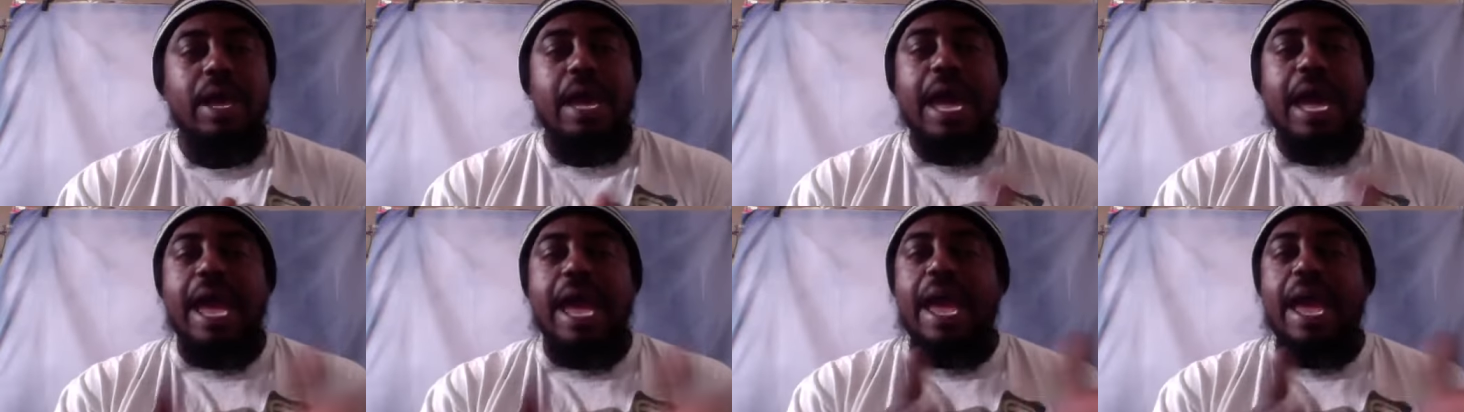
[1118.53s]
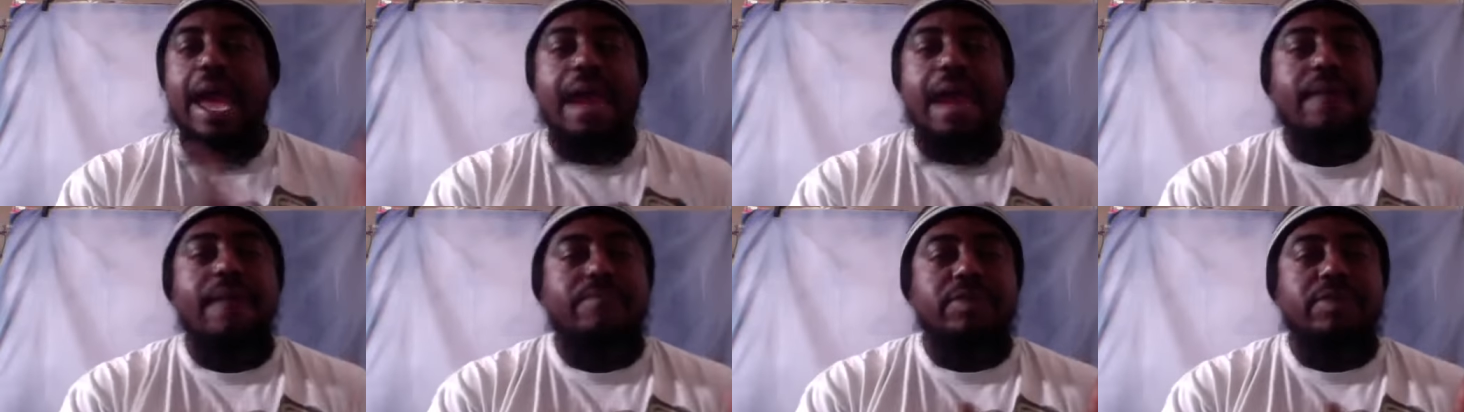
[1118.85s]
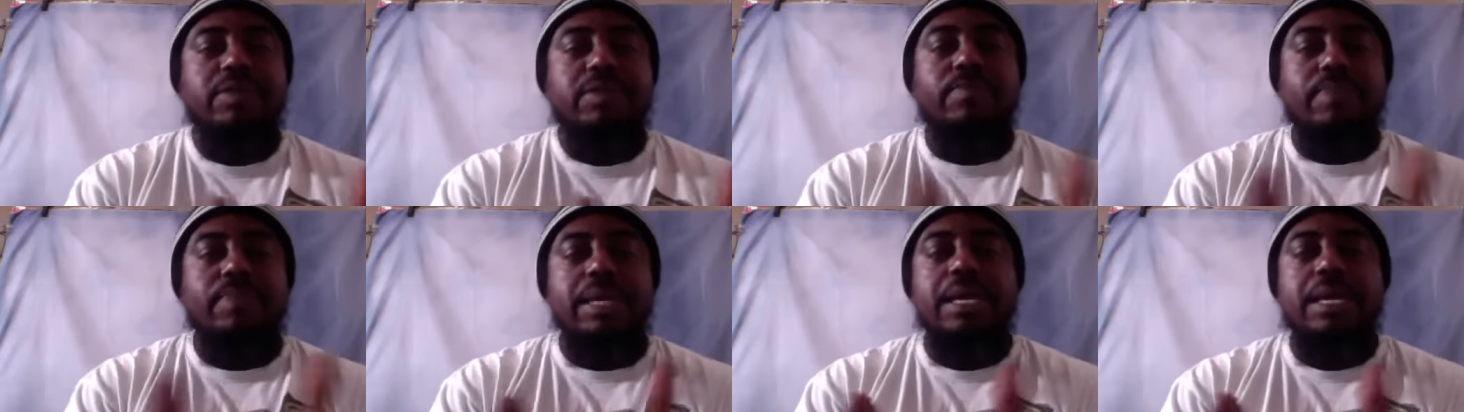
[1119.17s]
I have
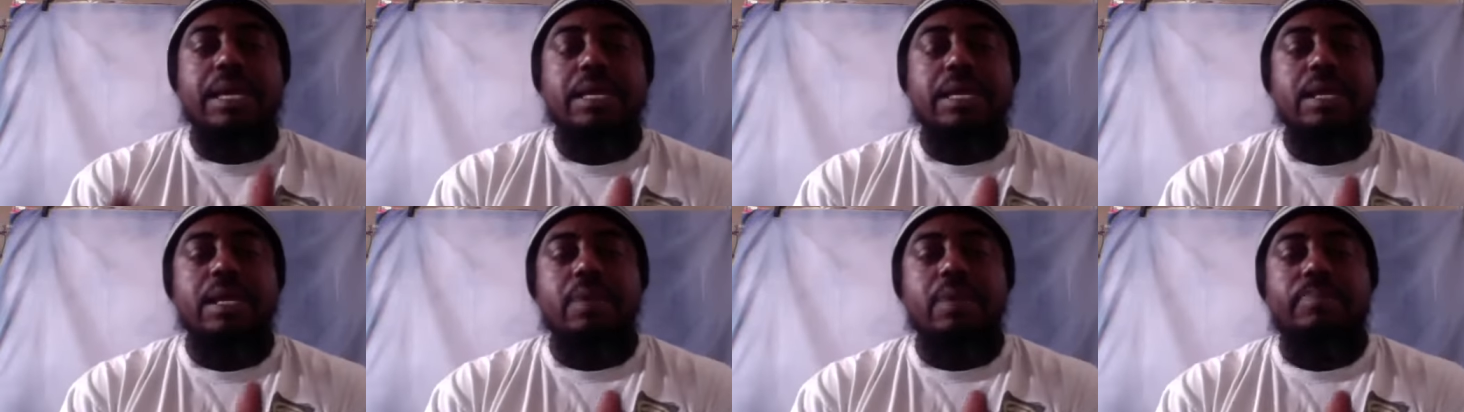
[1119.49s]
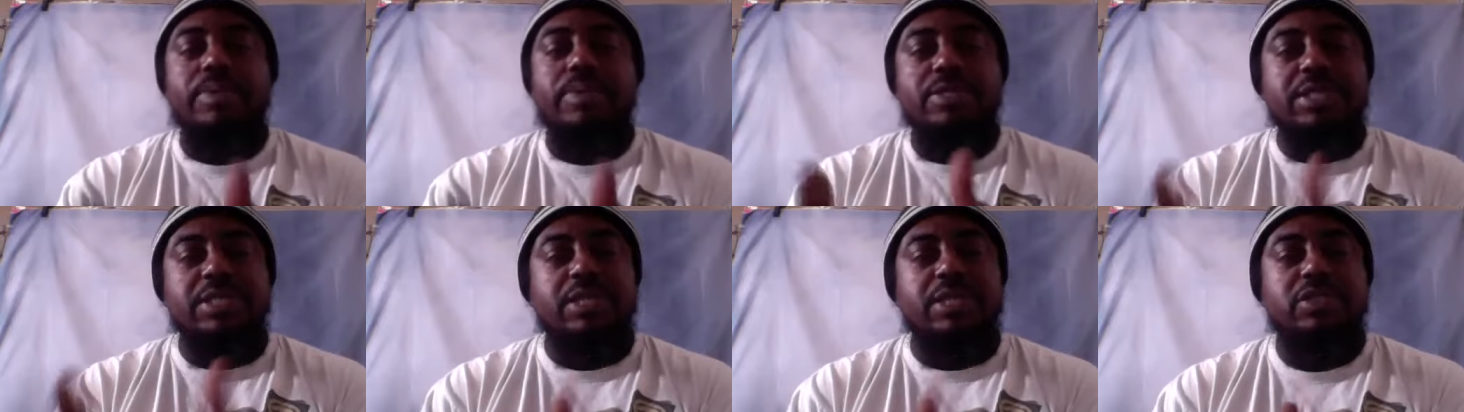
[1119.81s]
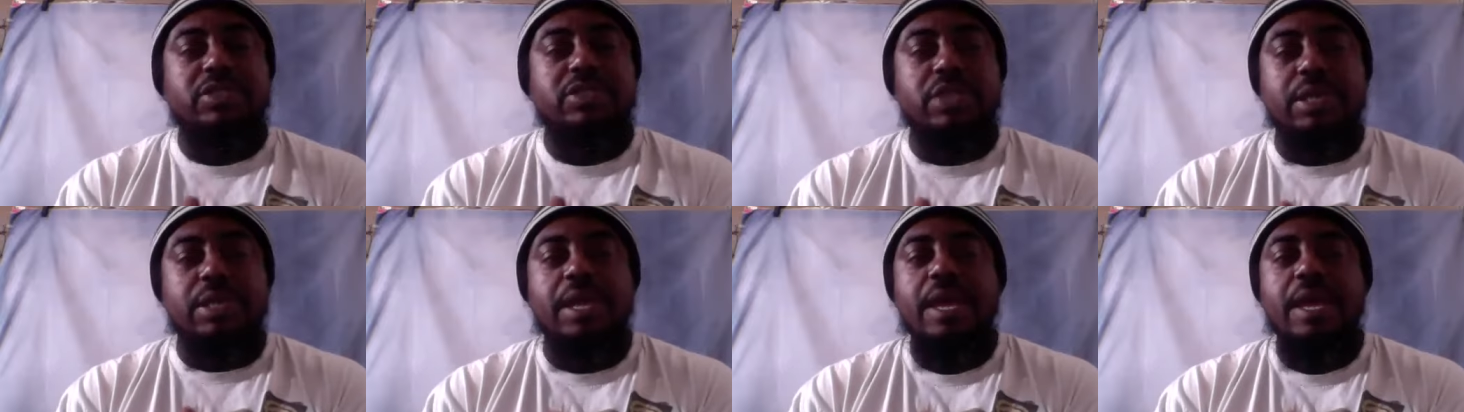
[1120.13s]
to be in a
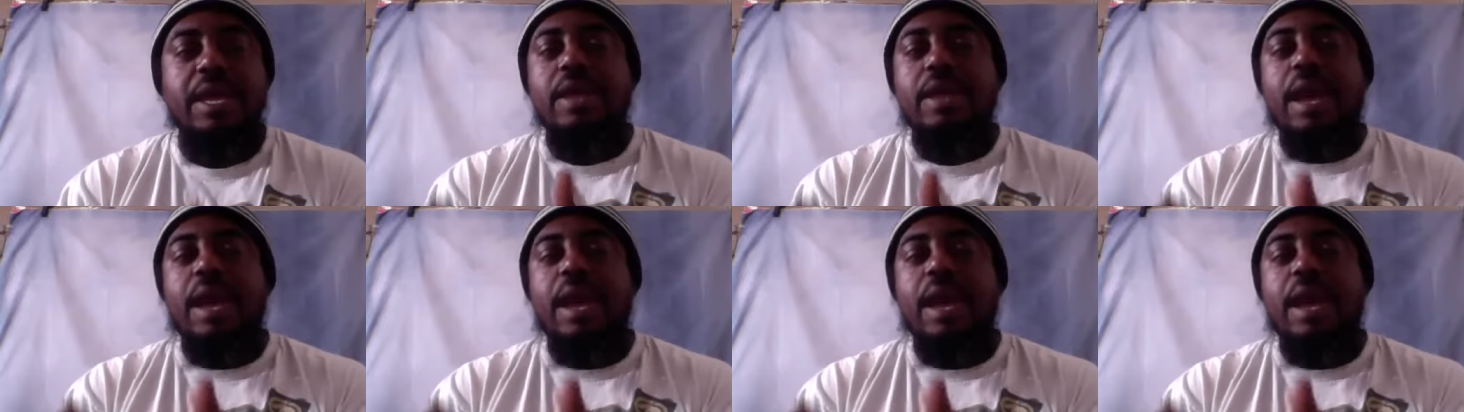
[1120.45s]
position.